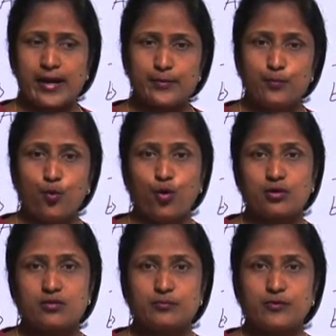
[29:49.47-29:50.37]

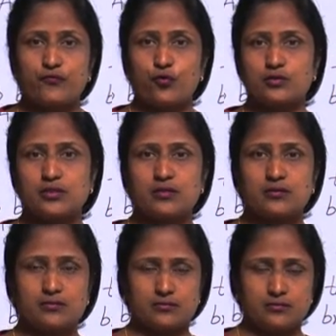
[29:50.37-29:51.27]
more before
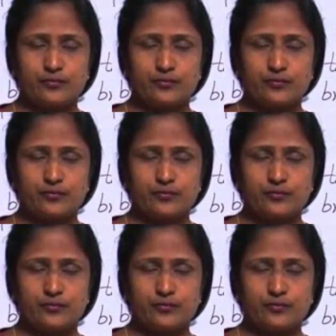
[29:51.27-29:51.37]
the